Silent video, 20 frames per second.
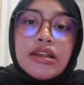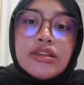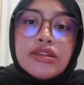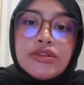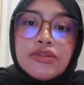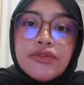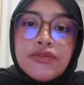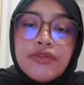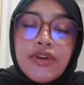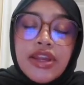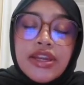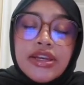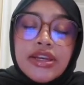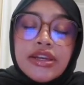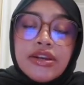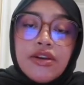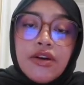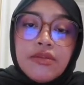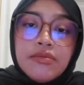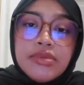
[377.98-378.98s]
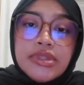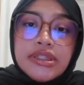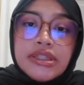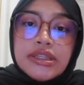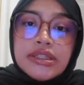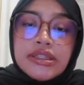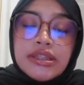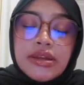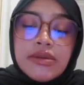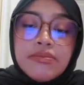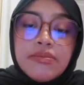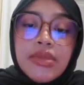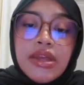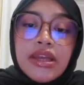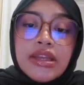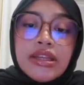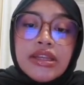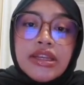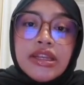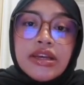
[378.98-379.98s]
to find the normal system,
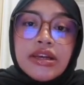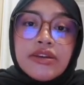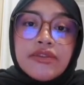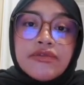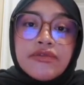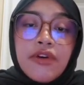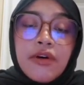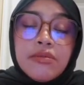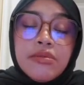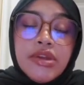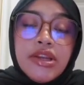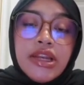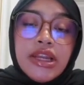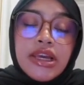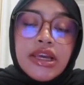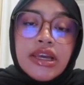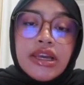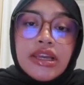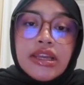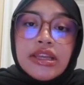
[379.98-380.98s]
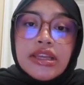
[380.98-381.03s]
the formula